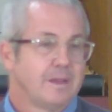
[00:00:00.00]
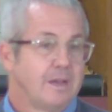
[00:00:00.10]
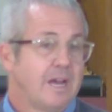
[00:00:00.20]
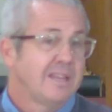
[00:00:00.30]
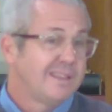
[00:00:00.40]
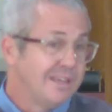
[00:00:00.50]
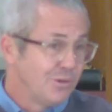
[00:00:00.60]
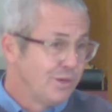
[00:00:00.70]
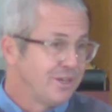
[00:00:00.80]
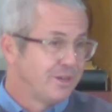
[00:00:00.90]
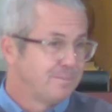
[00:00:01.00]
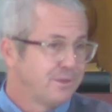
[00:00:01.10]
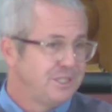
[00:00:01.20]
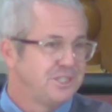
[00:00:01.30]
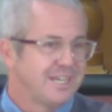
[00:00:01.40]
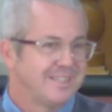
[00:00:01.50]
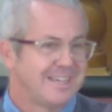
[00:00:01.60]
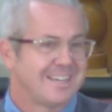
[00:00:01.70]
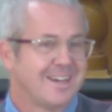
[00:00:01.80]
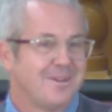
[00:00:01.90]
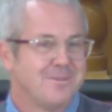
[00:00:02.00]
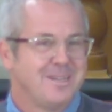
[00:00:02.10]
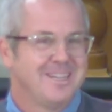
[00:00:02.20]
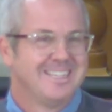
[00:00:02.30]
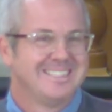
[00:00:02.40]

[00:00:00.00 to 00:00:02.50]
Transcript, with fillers: I think we can appreciate that, can't we?